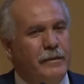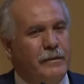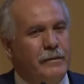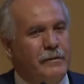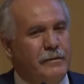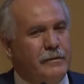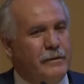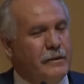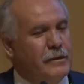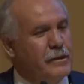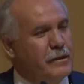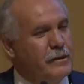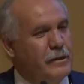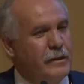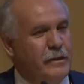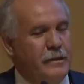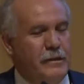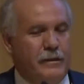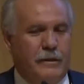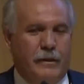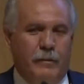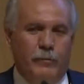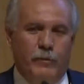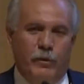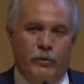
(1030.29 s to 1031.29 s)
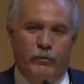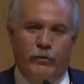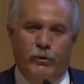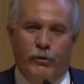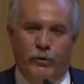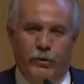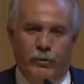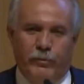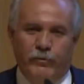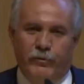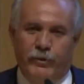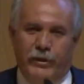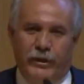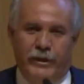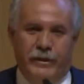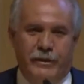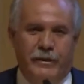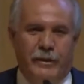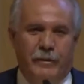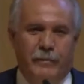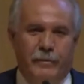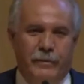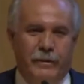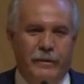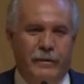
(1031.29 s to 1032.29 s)
this is an Istanbul forum, for
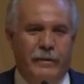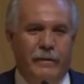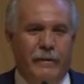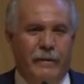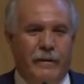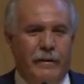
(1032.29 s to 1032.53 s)
example.